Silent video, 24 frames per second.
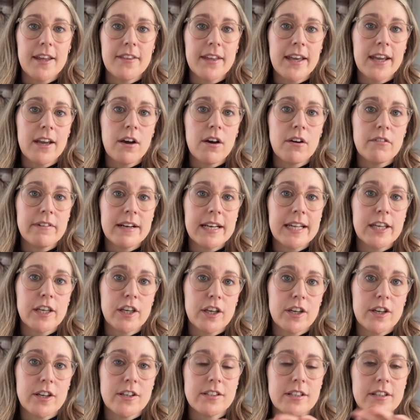they are really
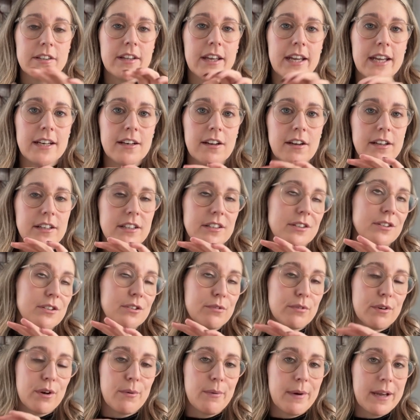good, and they like
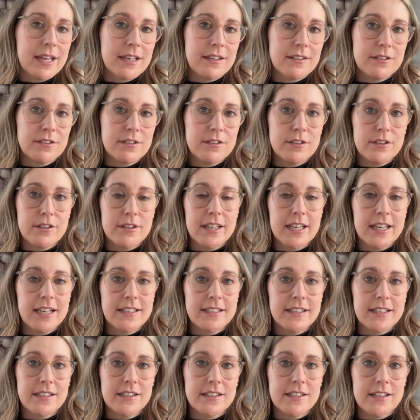screw into the
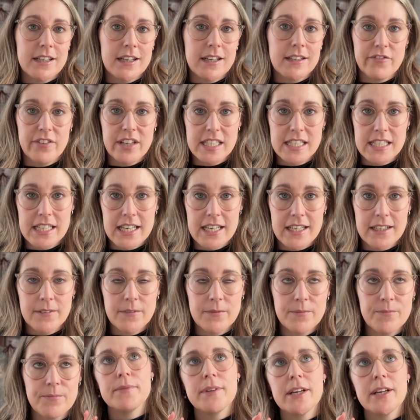existing fitting.